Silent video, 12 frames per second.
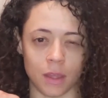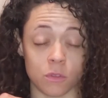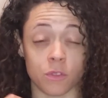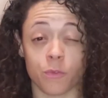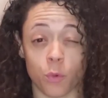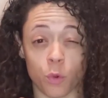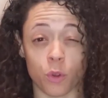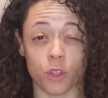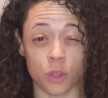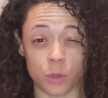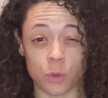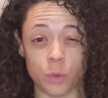for
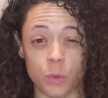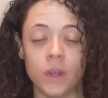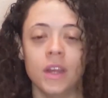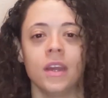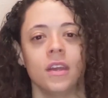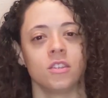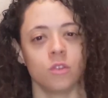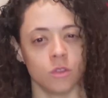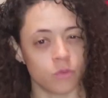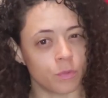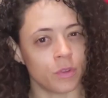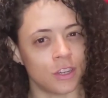you. So it's
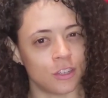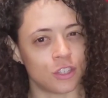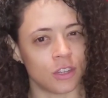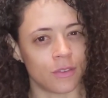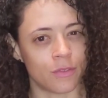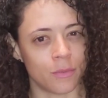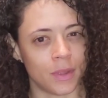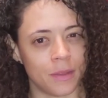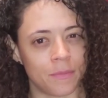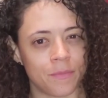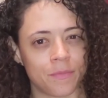replenishing for me.